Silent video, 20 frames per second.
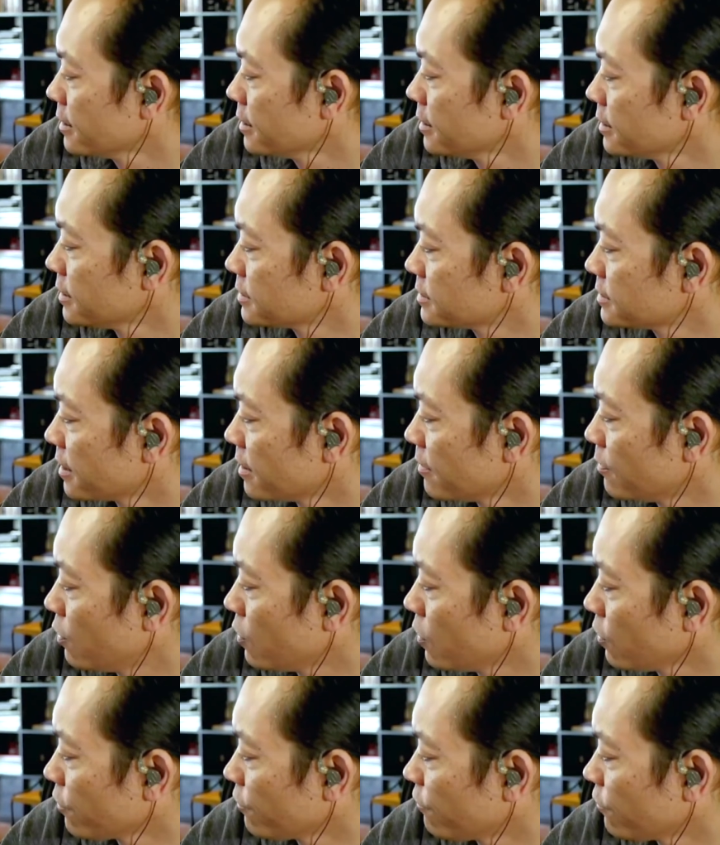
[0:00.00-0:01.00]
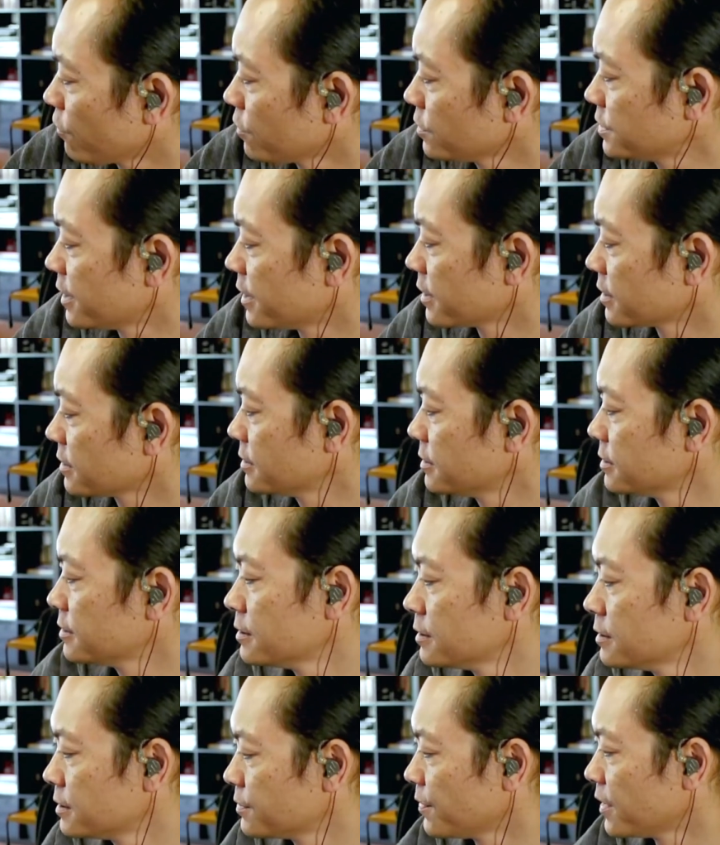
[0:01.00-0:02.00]
It's that polar vortex.
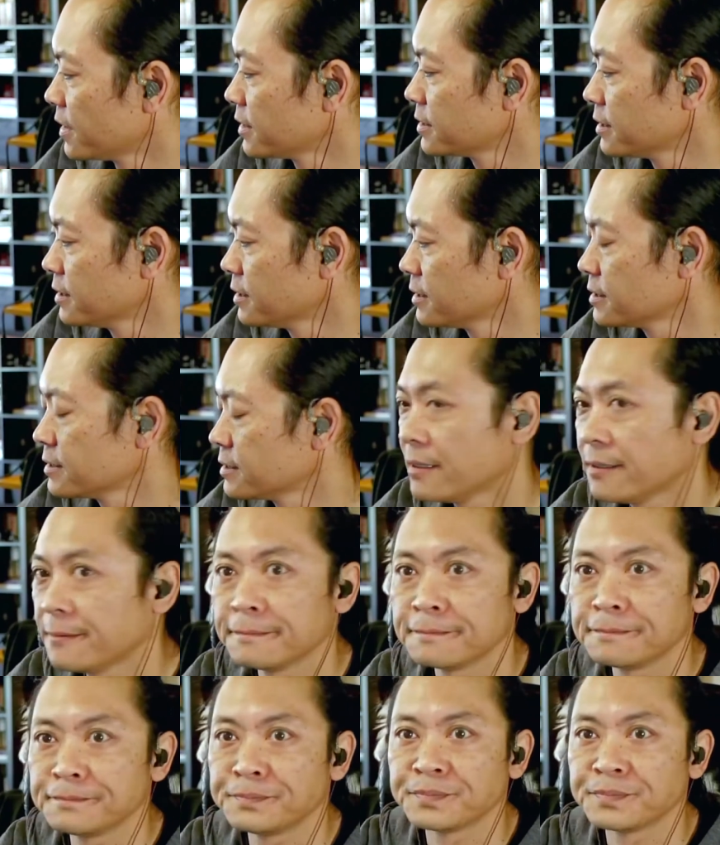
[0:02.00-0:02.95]
It's messing us up.